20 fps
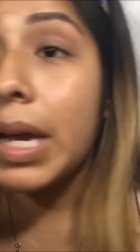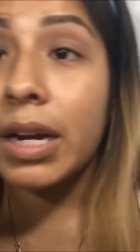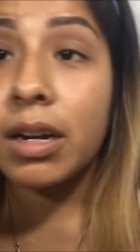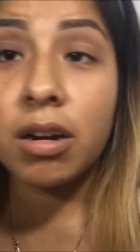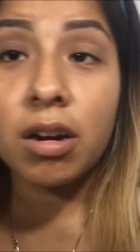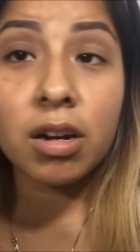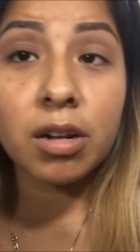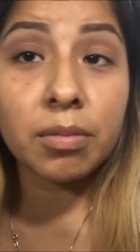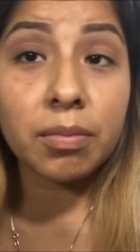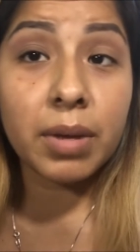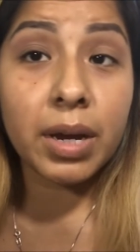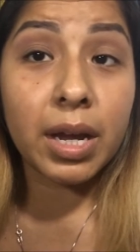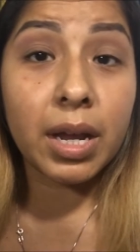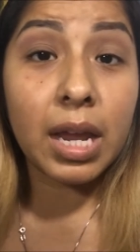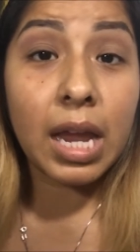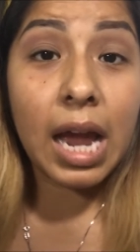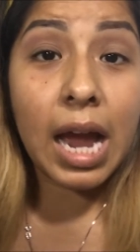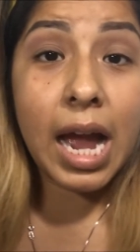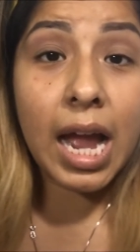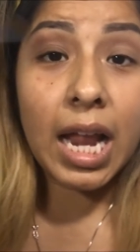pack on my
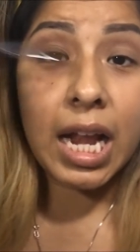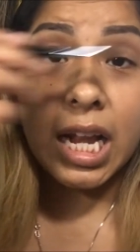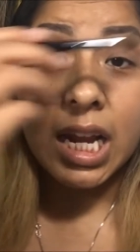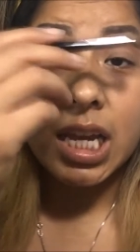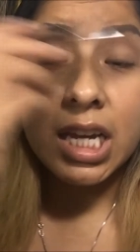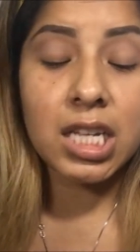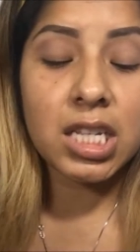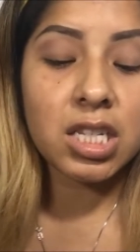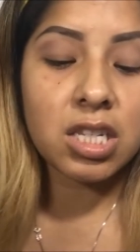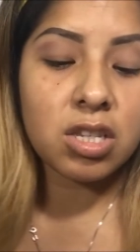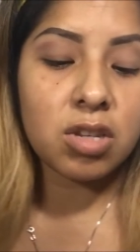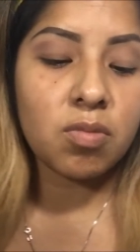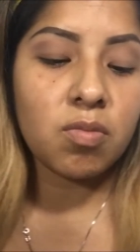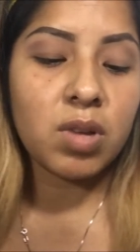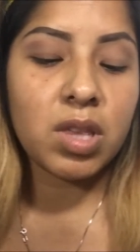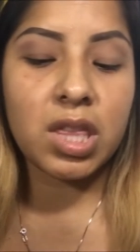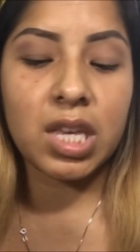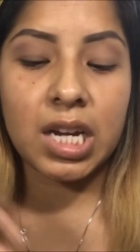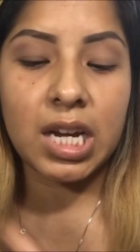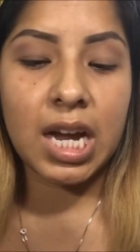eyelids
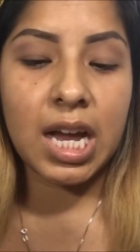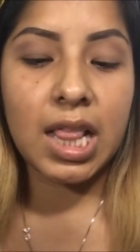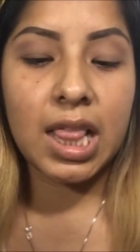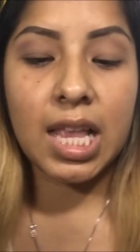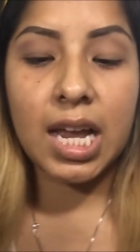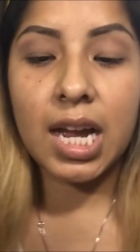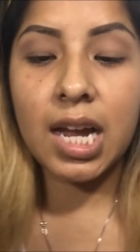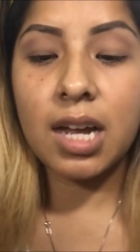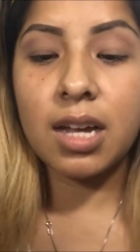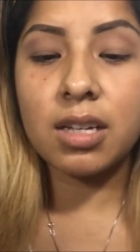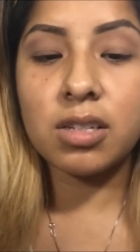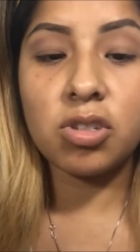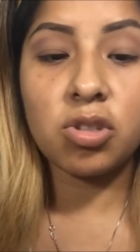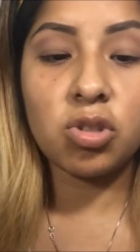with a color.